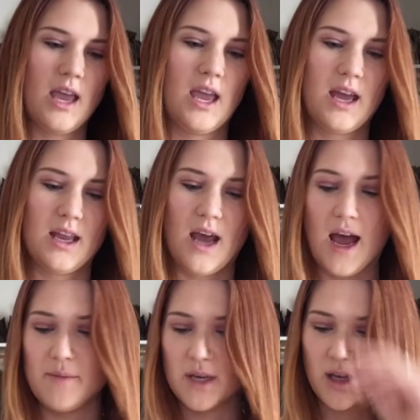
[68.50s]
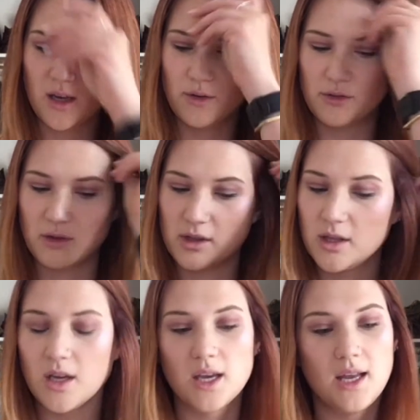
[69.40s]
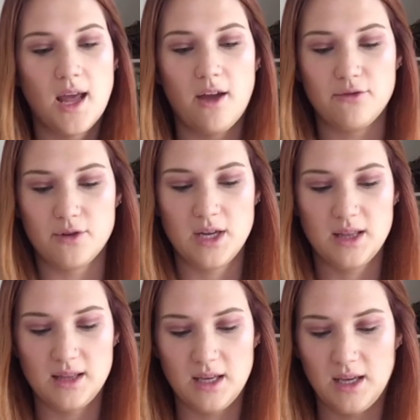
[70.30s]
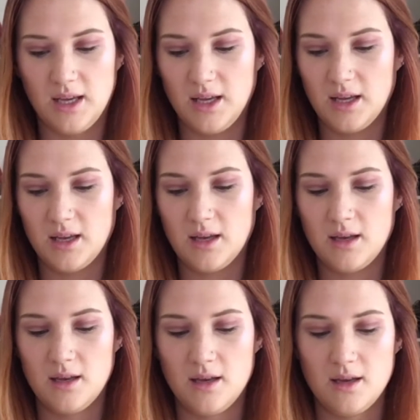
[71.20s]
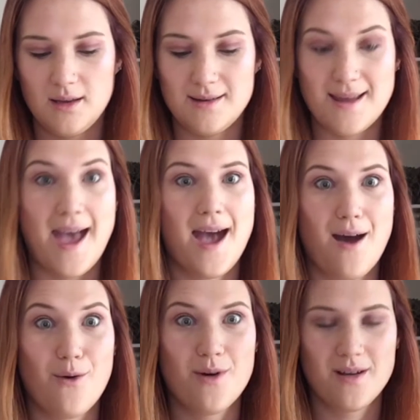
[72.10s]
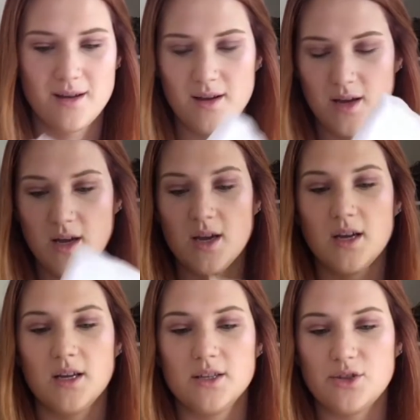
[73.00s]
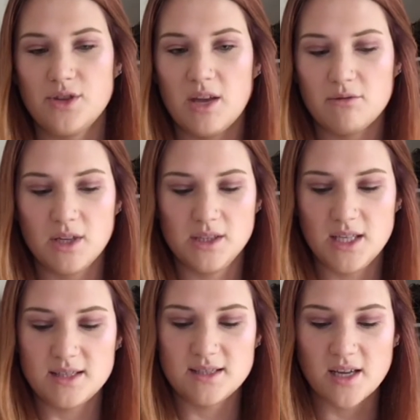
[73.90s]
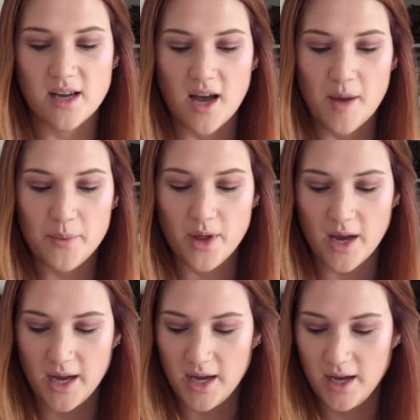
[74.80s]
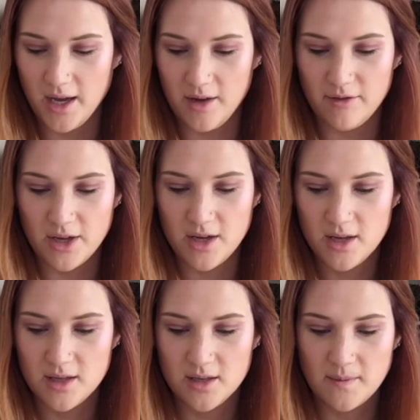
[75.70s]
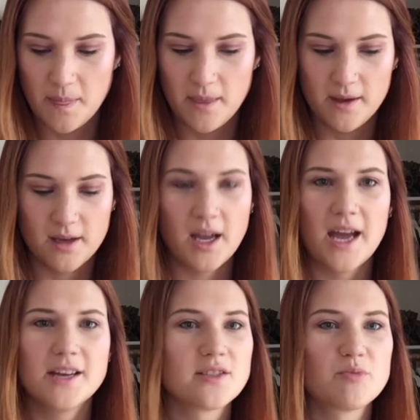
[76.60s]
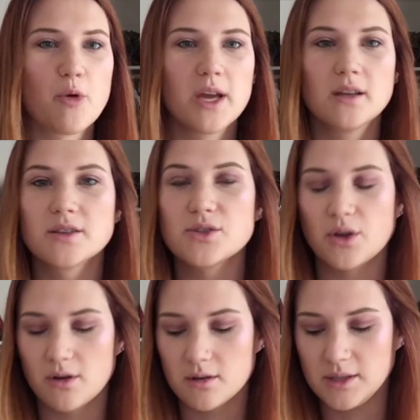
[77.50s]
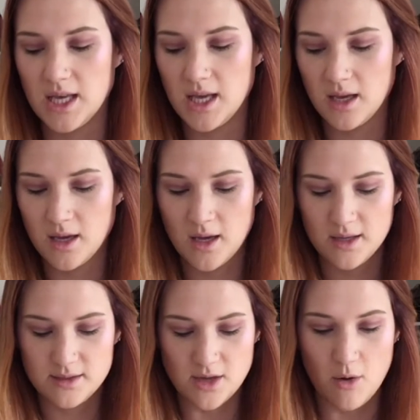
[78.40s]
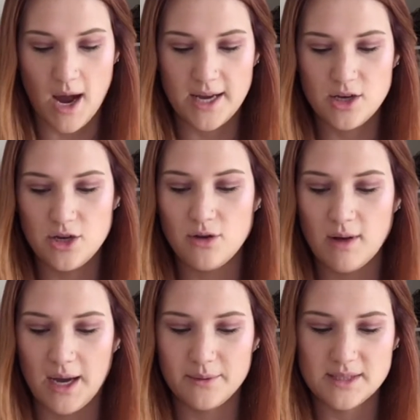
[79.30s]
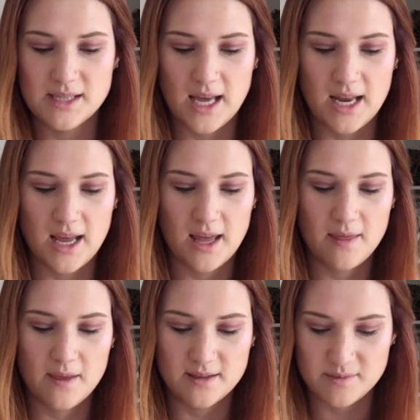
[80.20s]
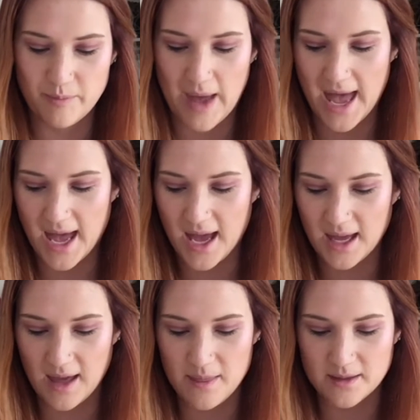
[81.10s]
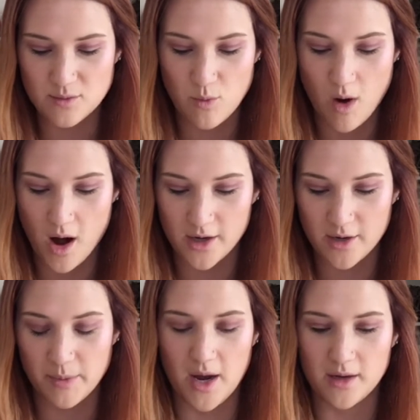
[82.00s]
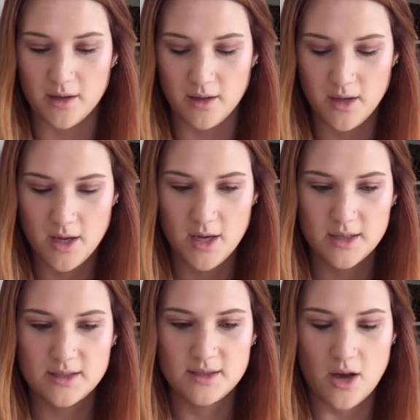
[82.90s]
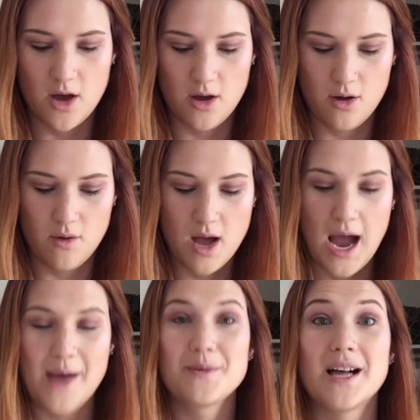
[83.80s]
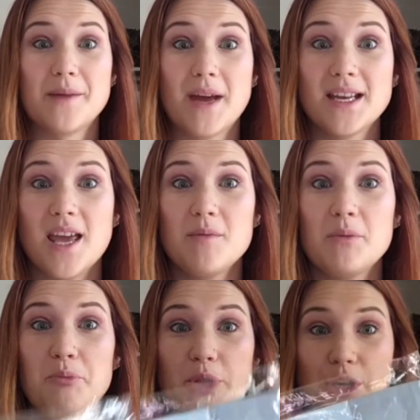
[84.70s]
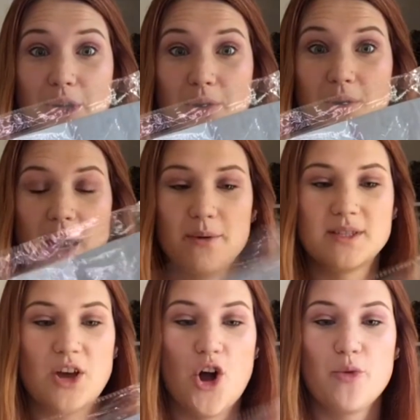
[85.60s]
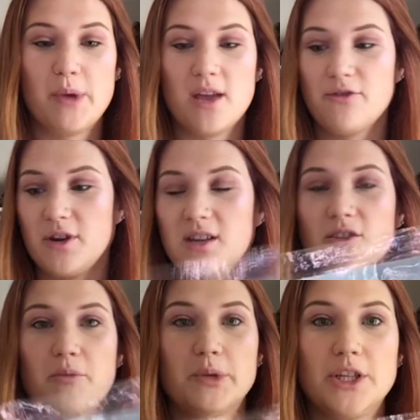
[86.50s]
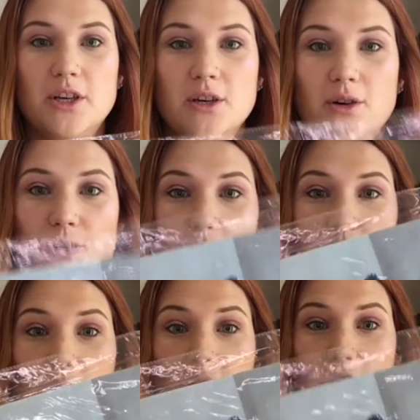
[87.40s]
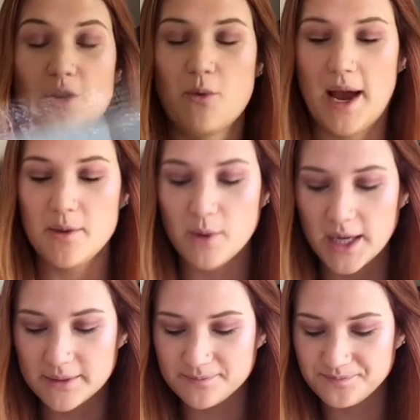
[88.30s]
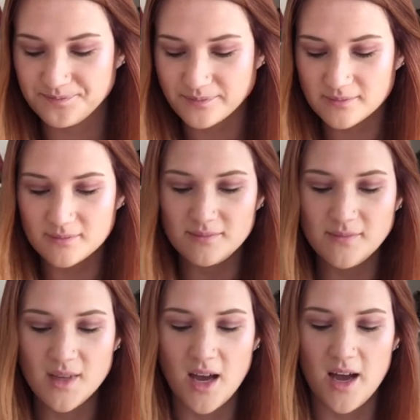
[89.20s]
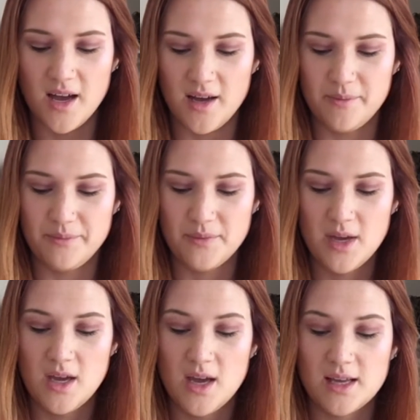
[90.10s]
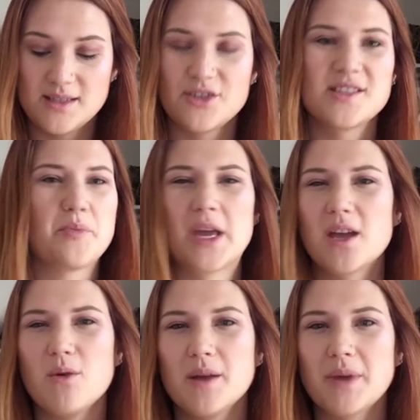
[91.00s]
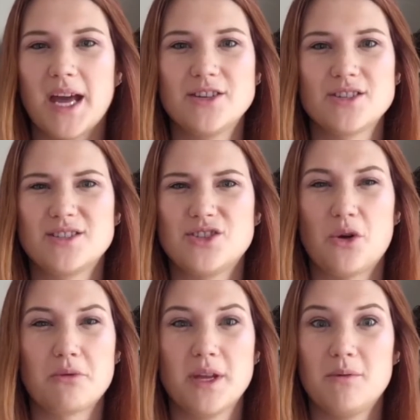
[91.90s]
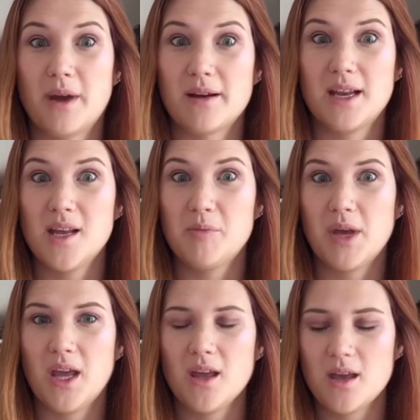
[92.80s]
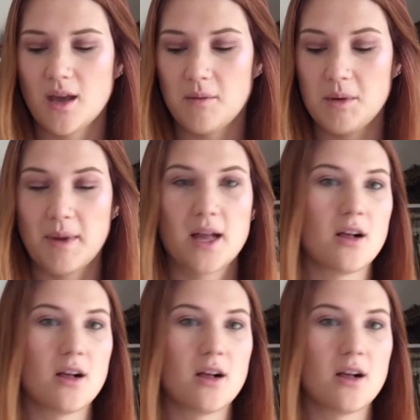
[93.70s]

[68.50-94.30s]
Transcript: And I'm going to go through and look at everything now. So they released a couple of kind of spoilers early. So I knew I was getting this bag and this water bottle. So I'm glad mine came in blue. I was hoping for either blue, the blue one or the white one. Because there's a pink one, but I just don't really wear any pink. I mean, my